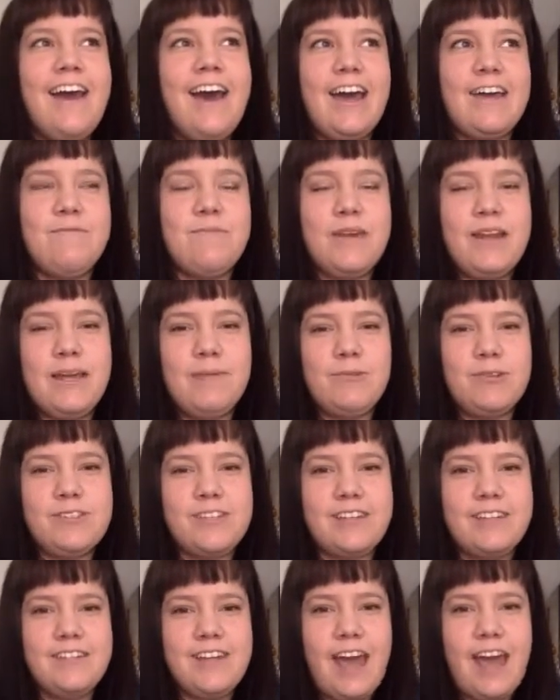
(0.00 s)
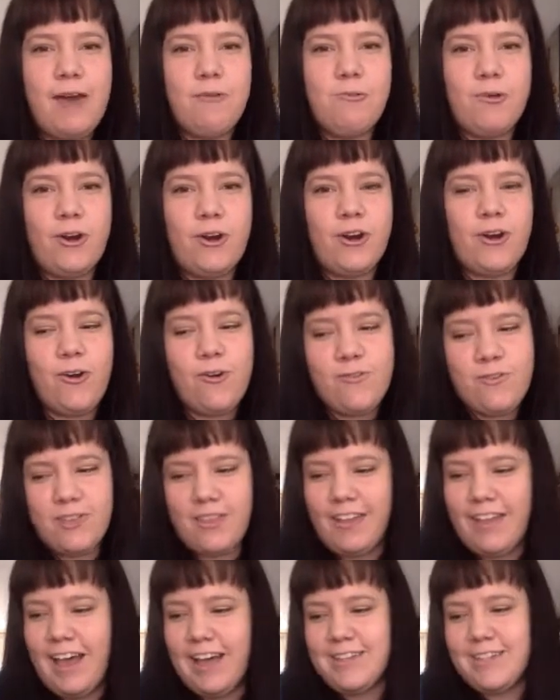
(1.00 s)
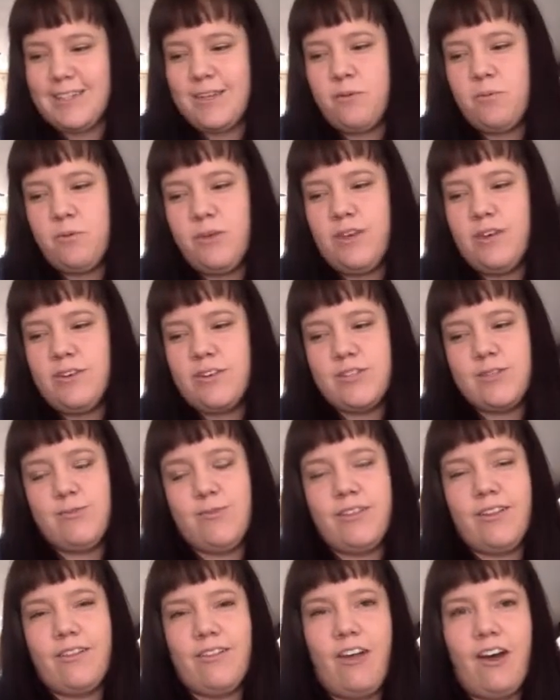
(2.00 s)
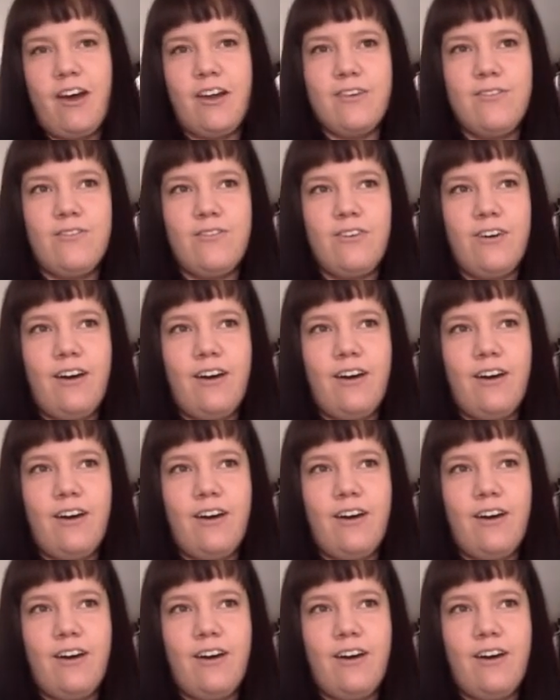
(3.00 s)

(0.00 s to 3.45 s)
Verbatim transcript: I've been able to network over the last couple years with a lot of